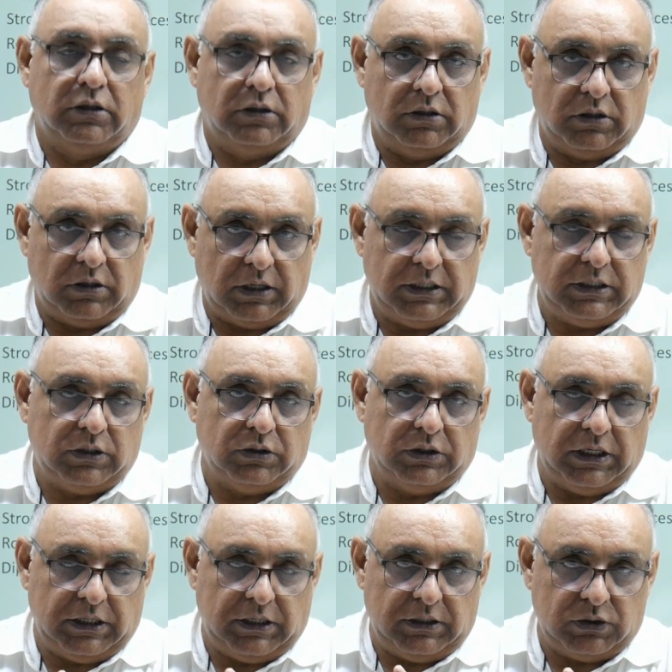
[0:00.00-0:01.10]
right?
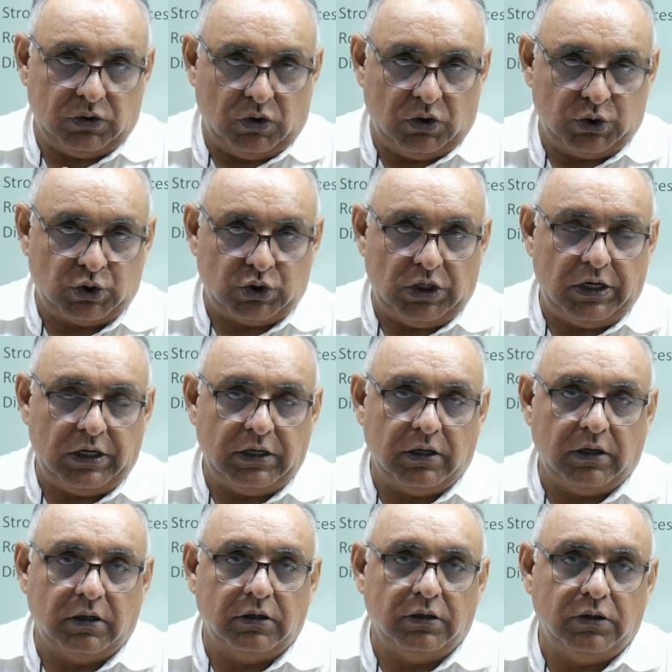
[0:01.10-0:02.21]
That is
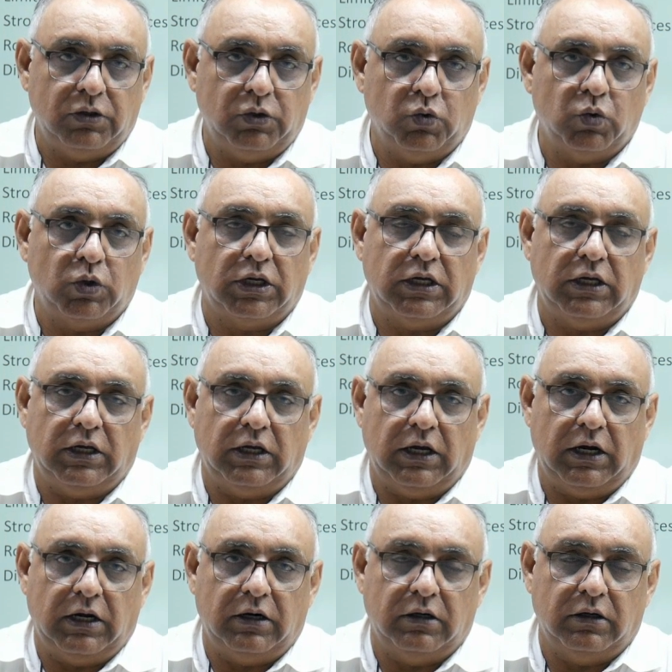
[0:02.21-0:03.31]
Australia, UK
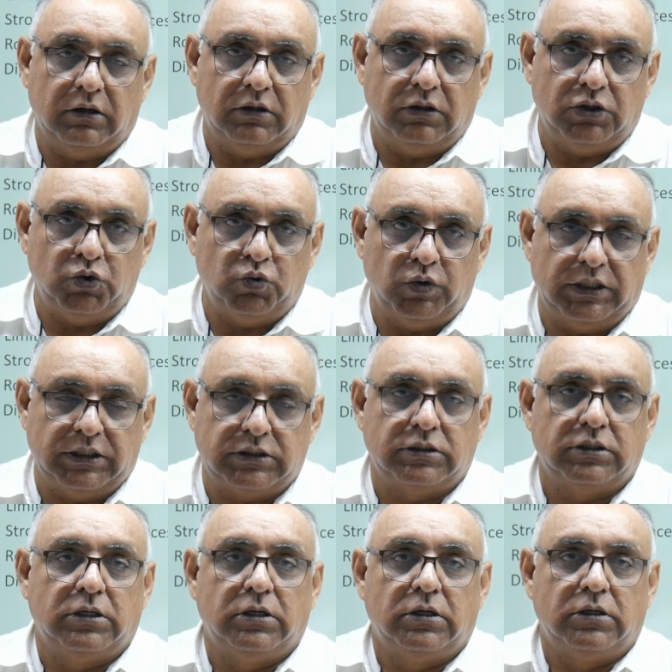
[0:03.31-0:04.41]
and US
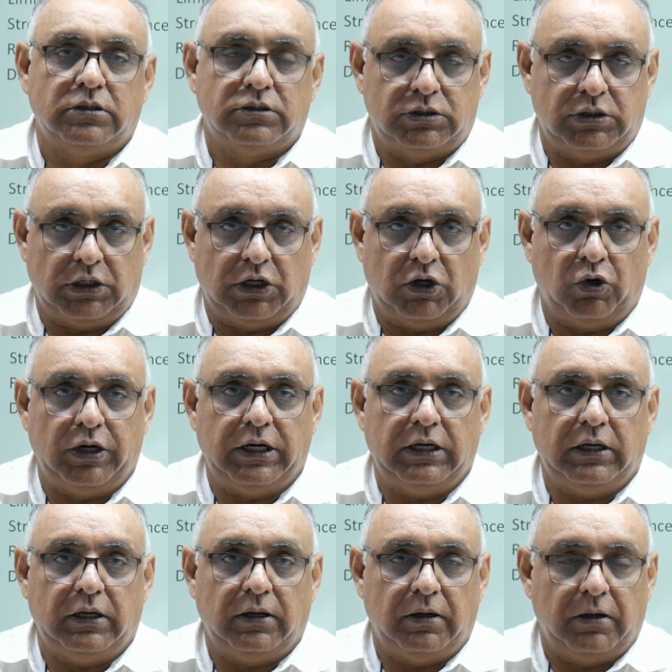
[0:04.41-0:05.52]

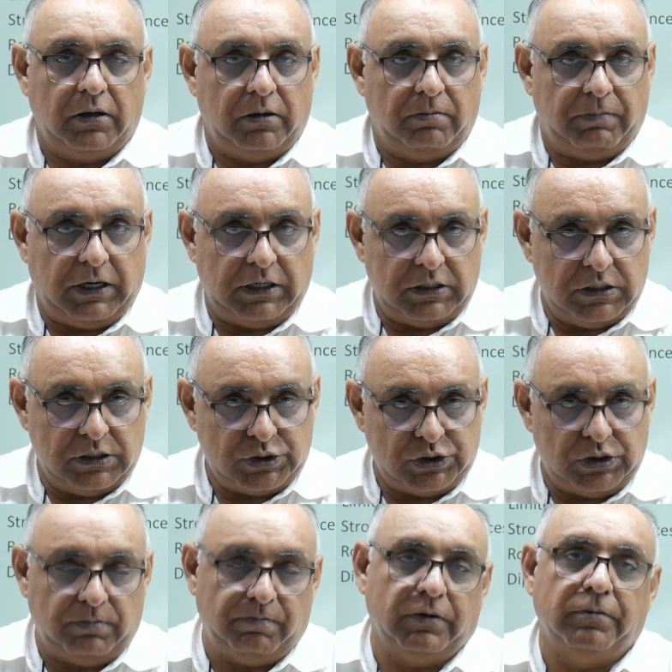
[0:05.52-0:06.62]
security
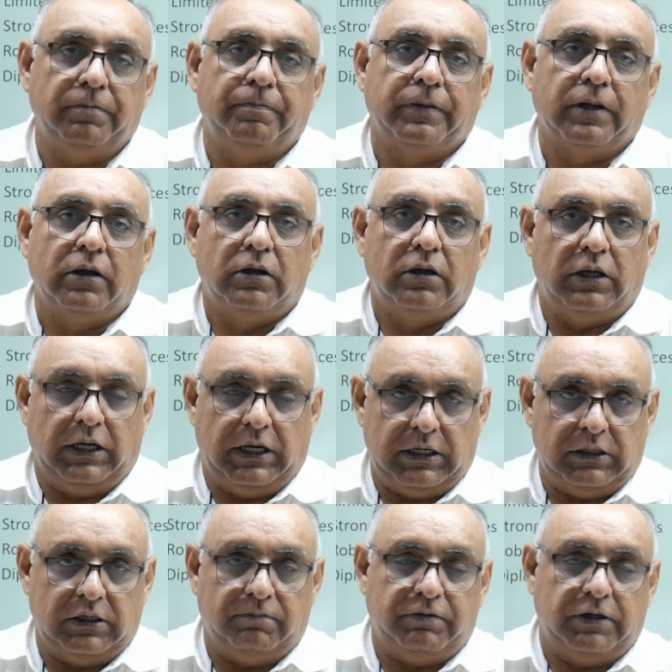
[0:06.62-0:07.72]
partnership. And
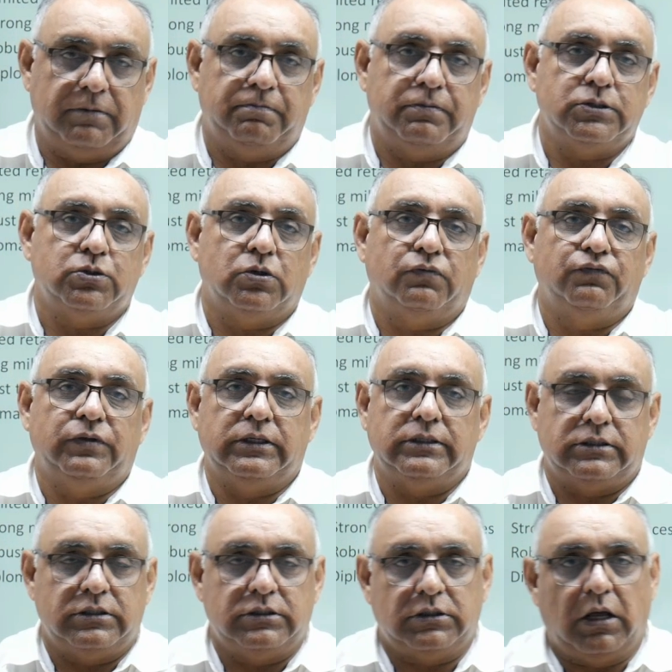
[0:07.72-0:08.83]
the purpose of this
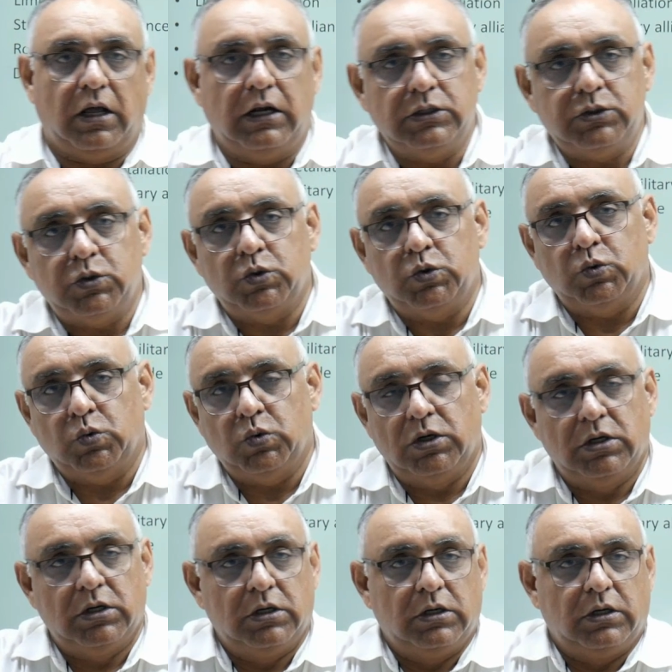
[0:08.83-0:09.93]
is also to
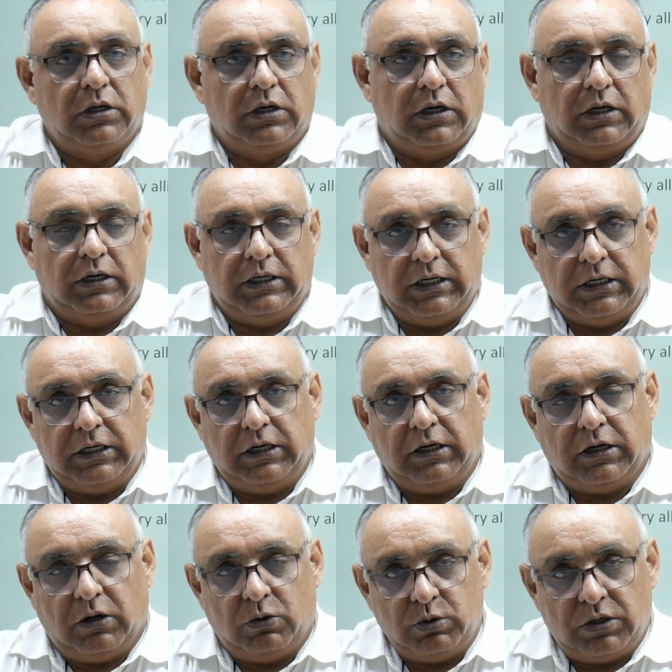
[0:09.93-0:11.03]
create a
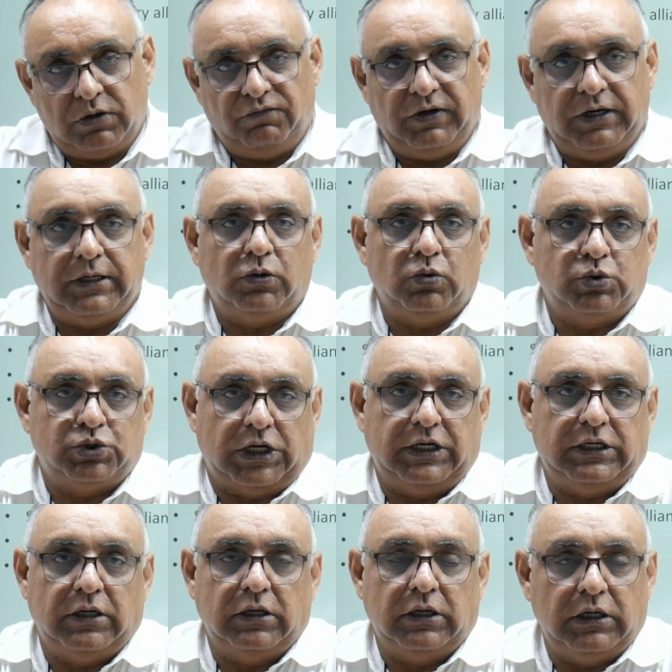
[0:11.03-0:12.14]
counterweight to
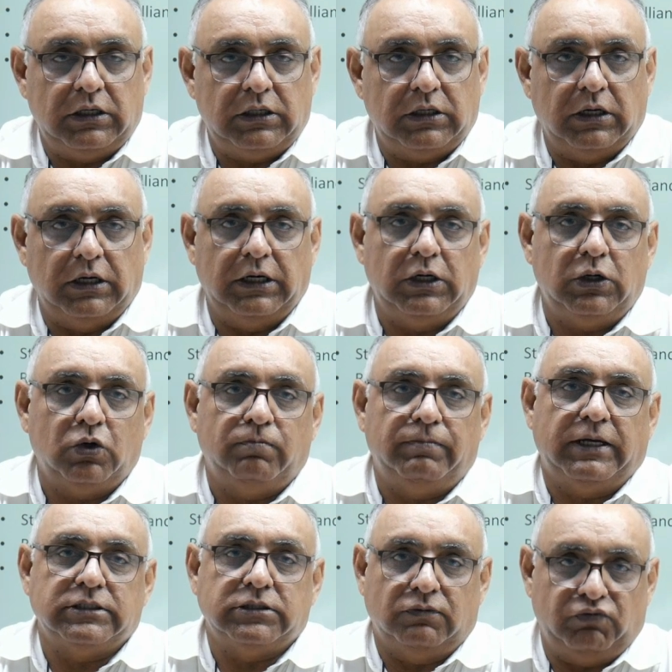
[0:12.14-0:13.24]
China in the
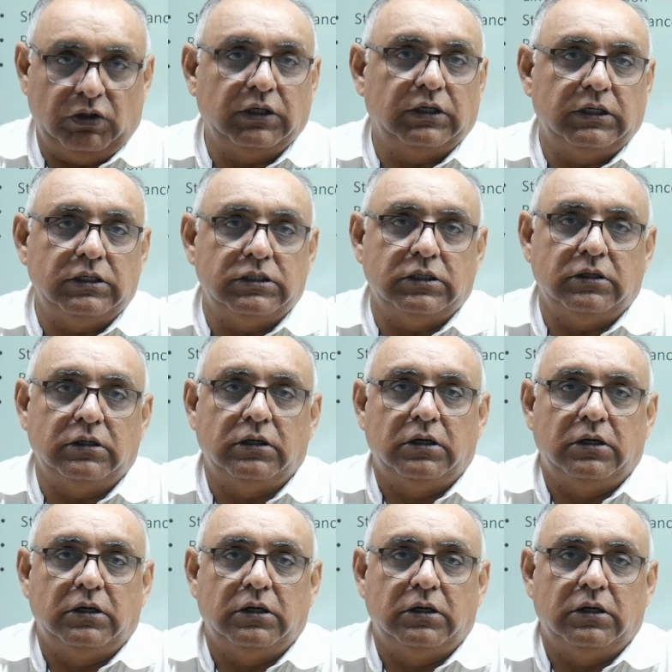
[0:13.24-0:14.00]
Indo-Pacific region.